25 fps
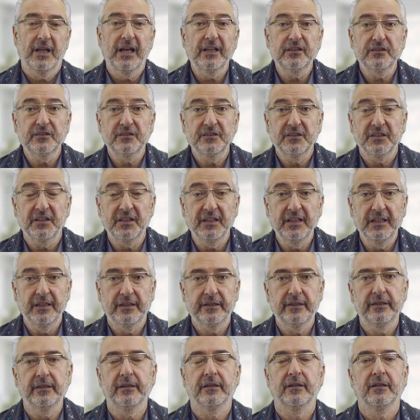That's the
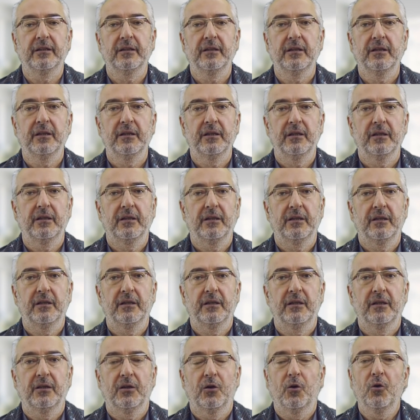real key.
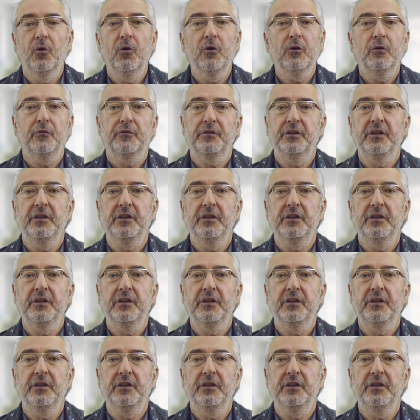All